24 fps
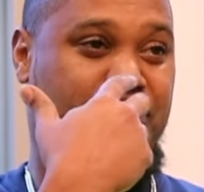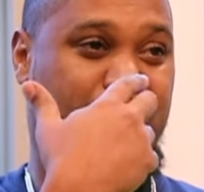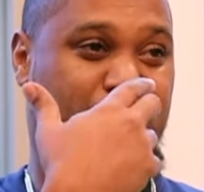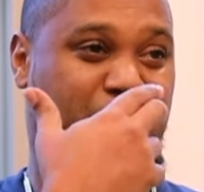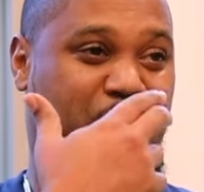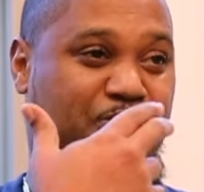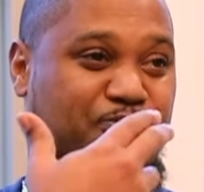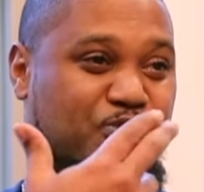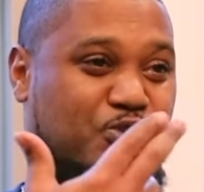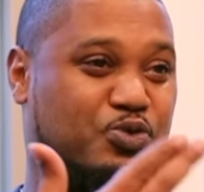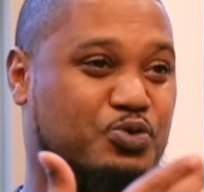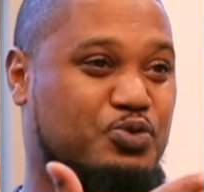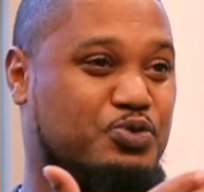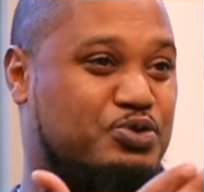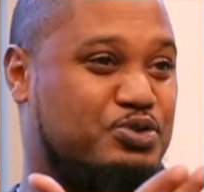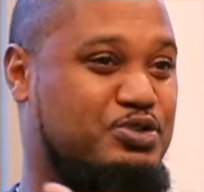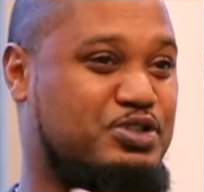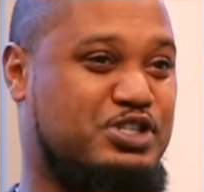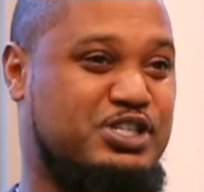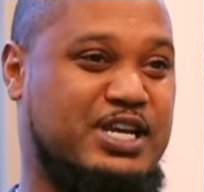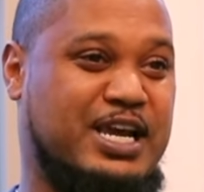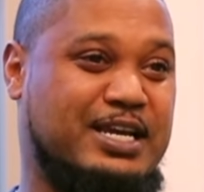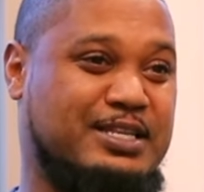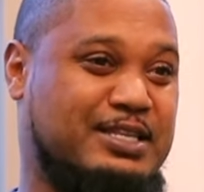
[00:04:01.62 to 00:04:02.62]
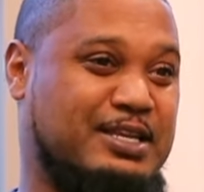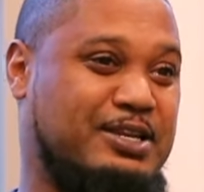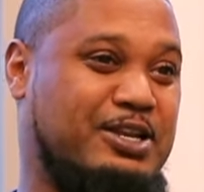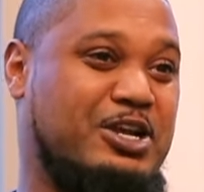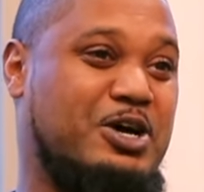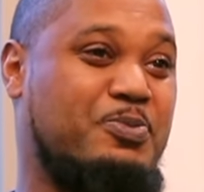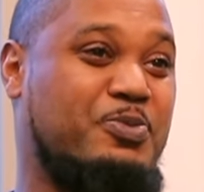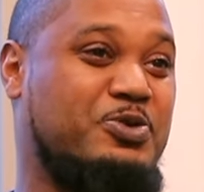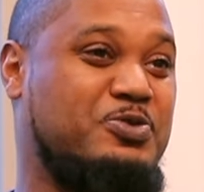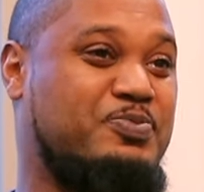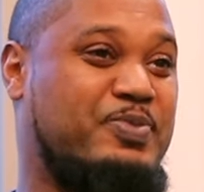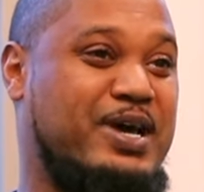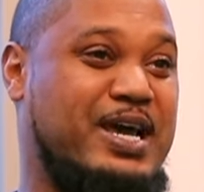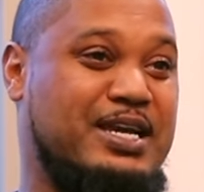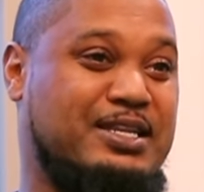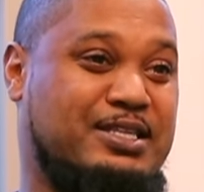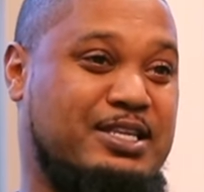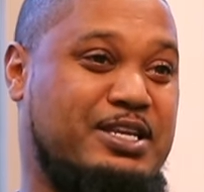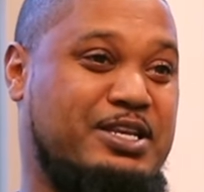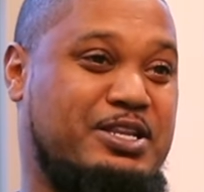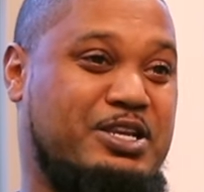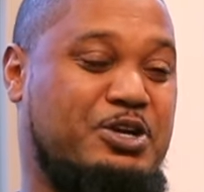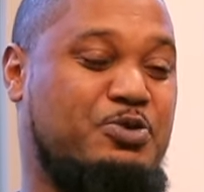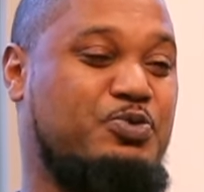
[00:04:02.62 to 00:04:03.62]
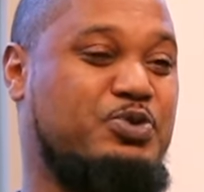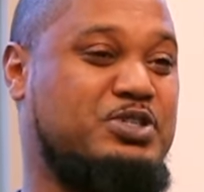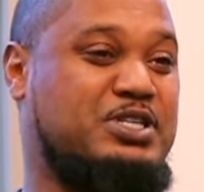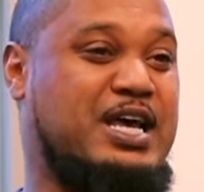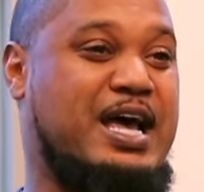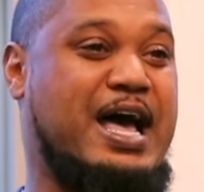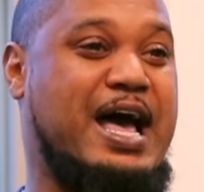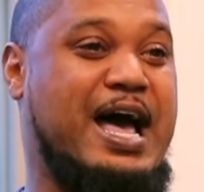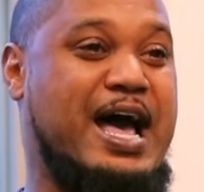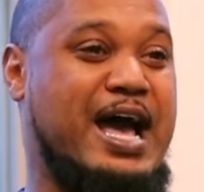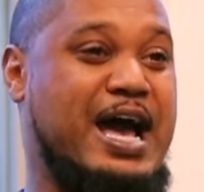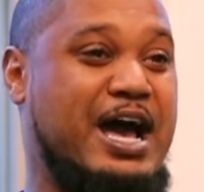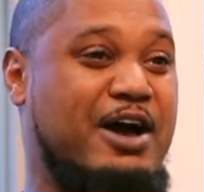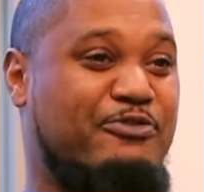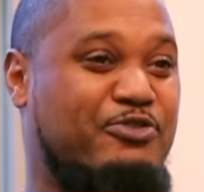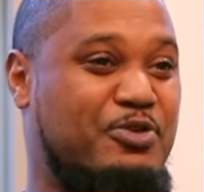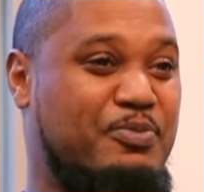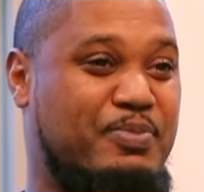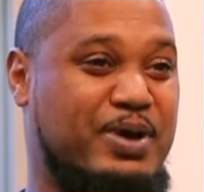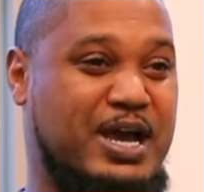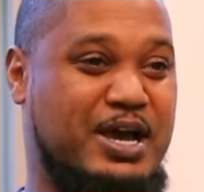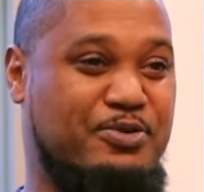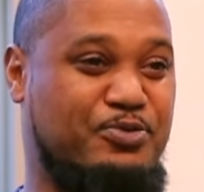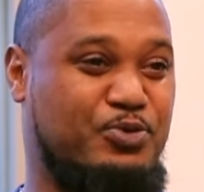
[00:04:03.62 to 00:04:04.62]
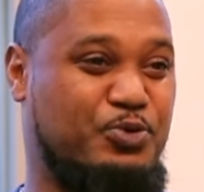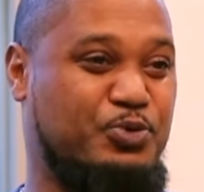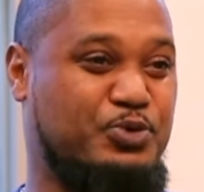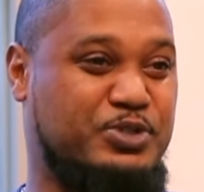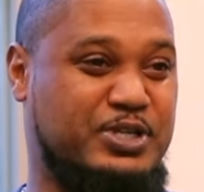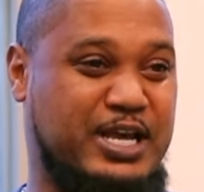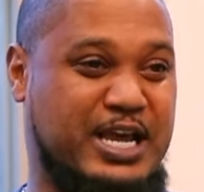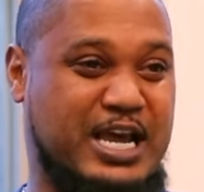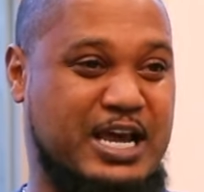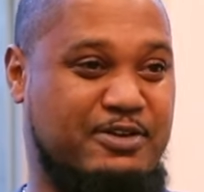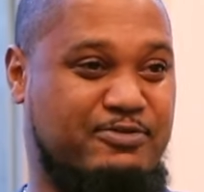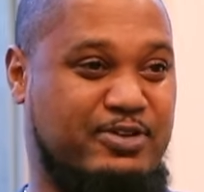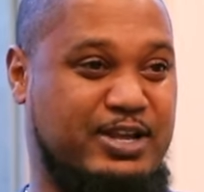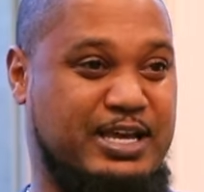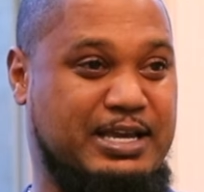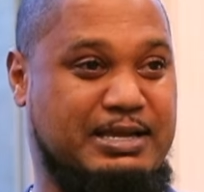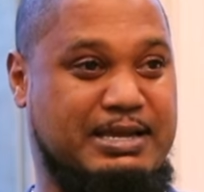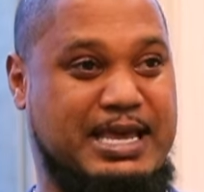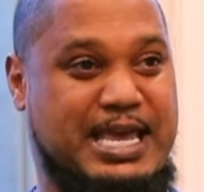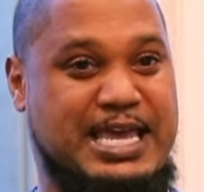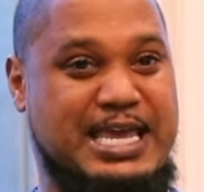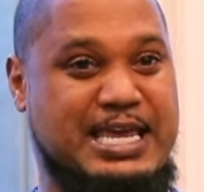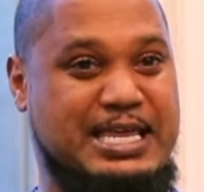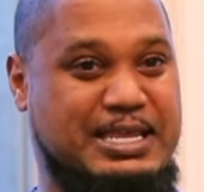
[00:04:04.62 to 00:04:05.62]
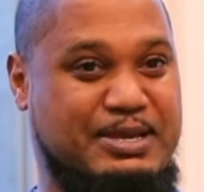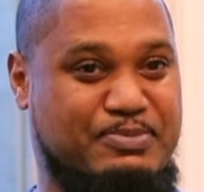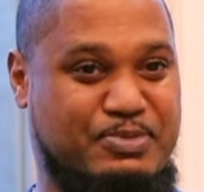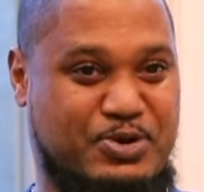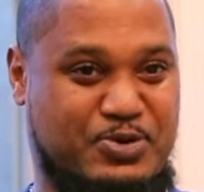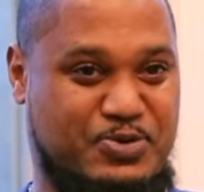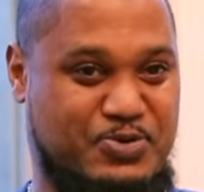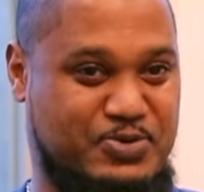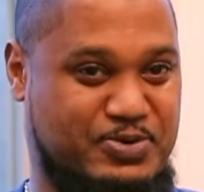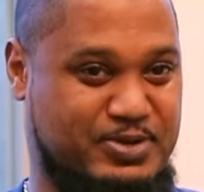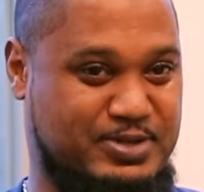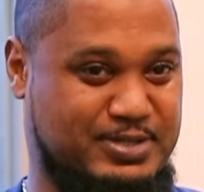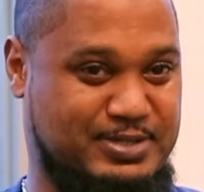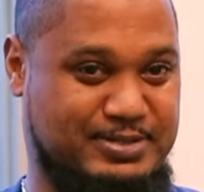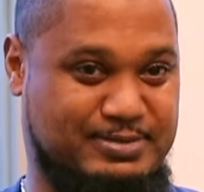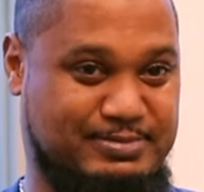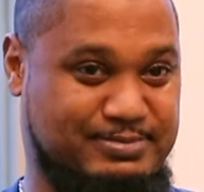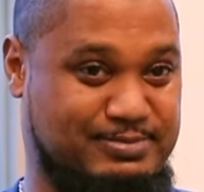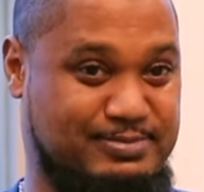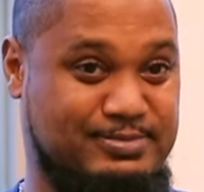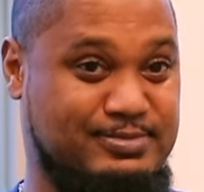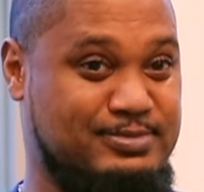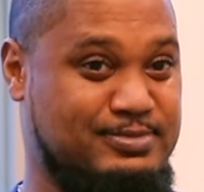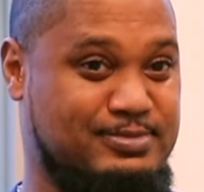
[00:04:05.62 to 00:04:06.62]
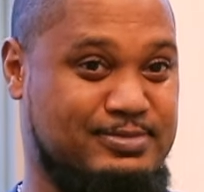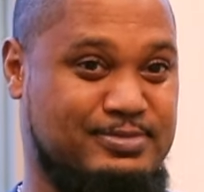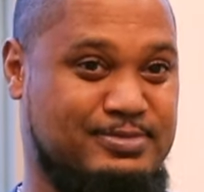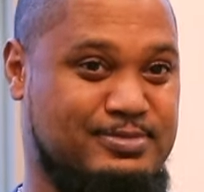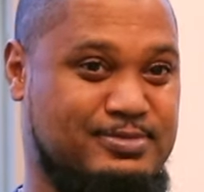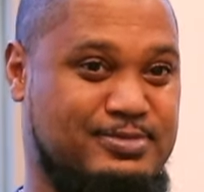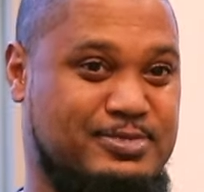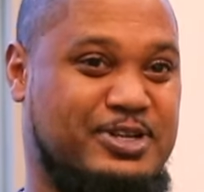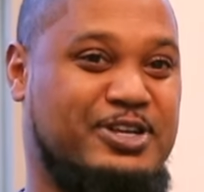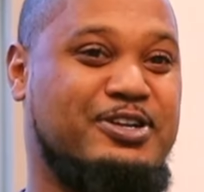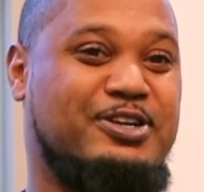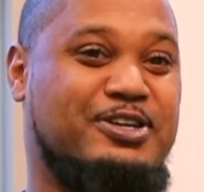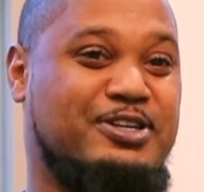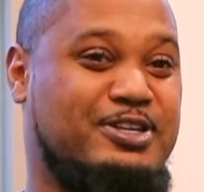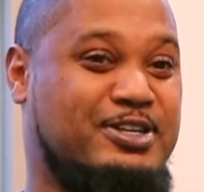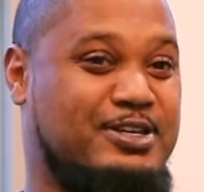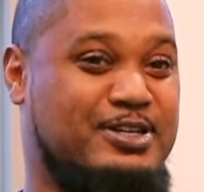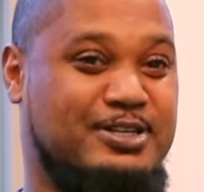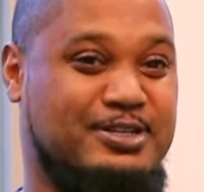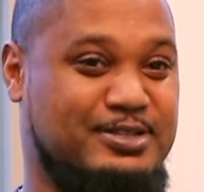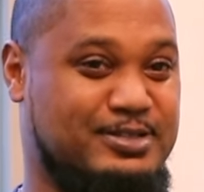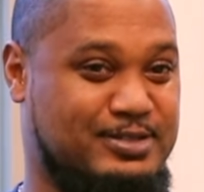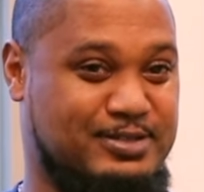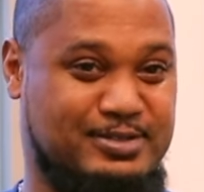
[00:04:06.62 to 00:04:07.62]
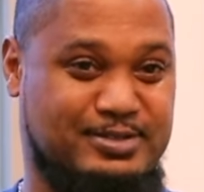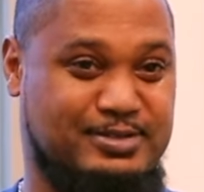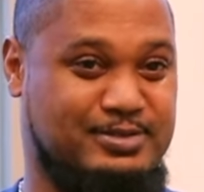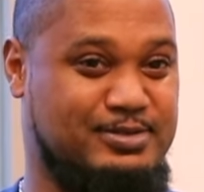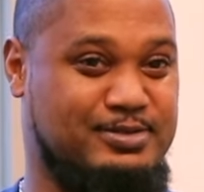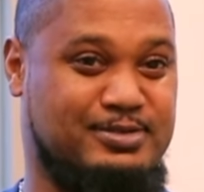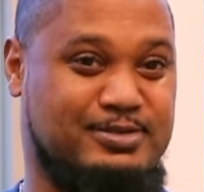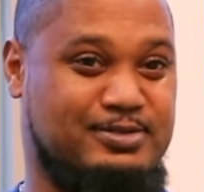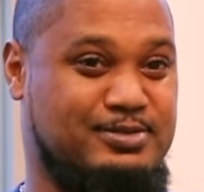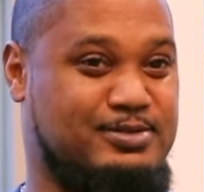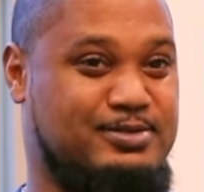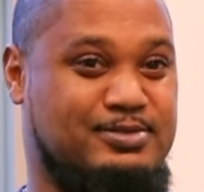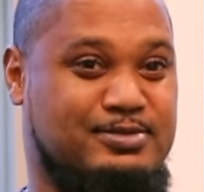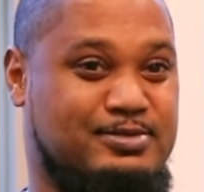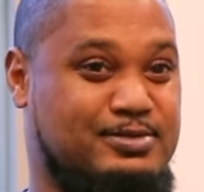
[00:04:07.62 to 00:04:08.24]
If you check the numbers back then, it was high for Baton Rouge to have like 80 murders in a year. Yeah.